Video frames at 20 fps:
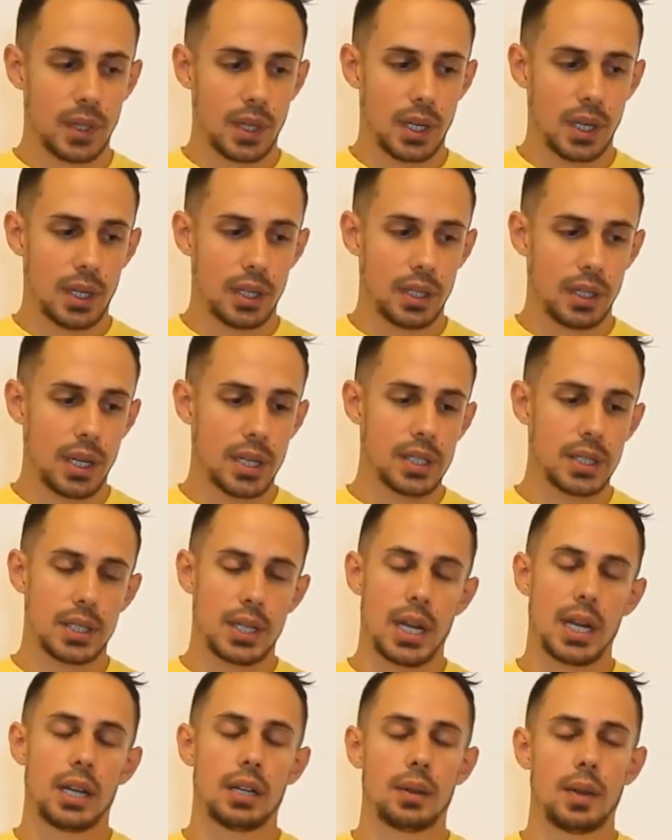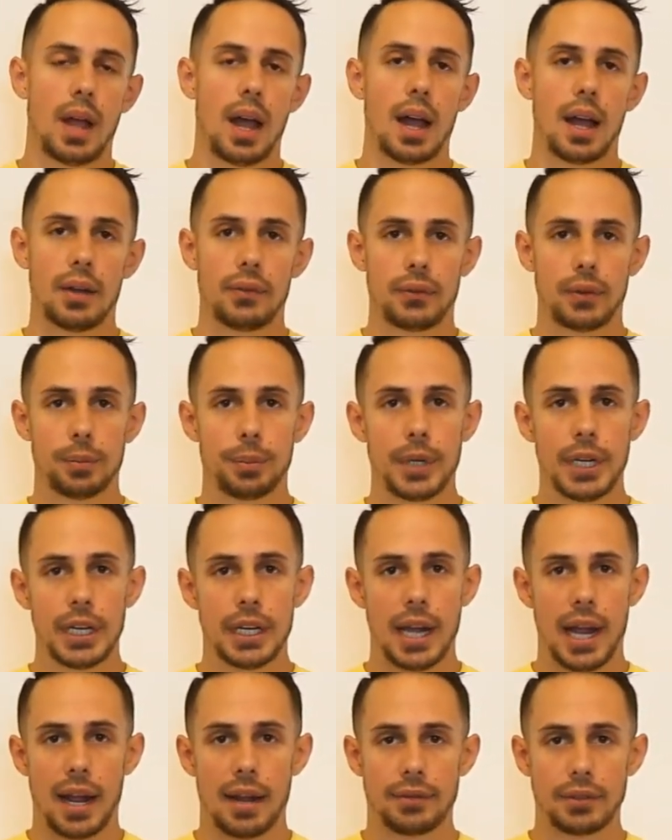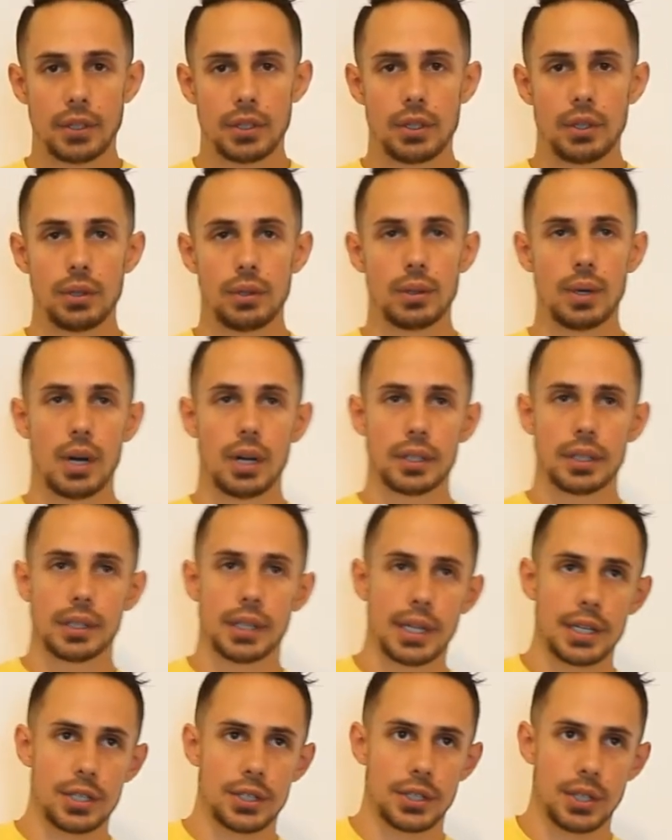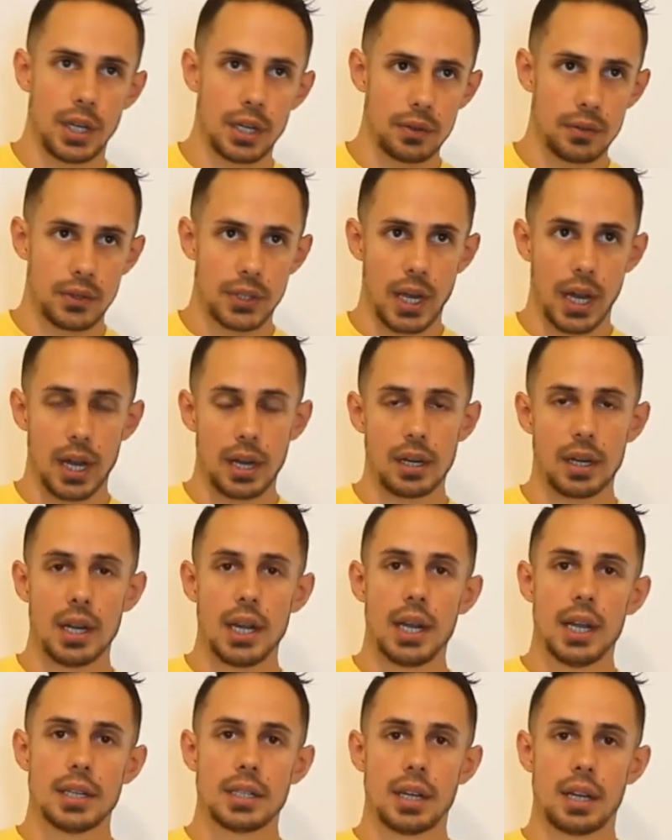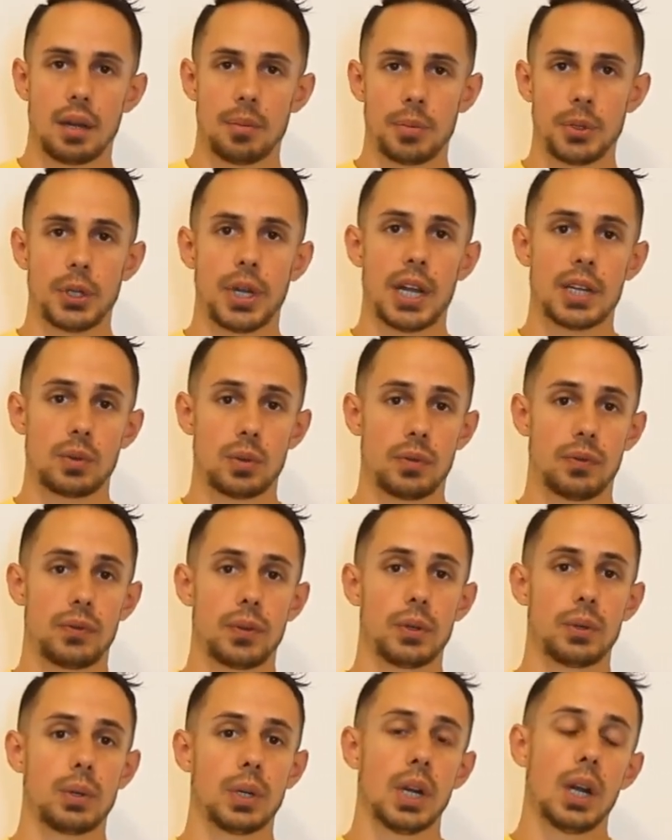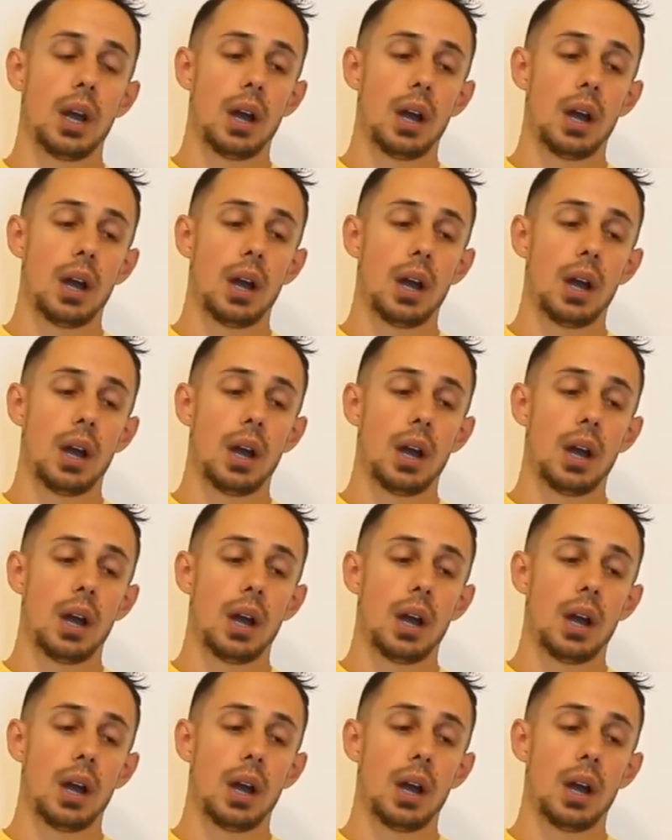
it doesn't take a lot for me to have to do on the legislative side to help you guys with food.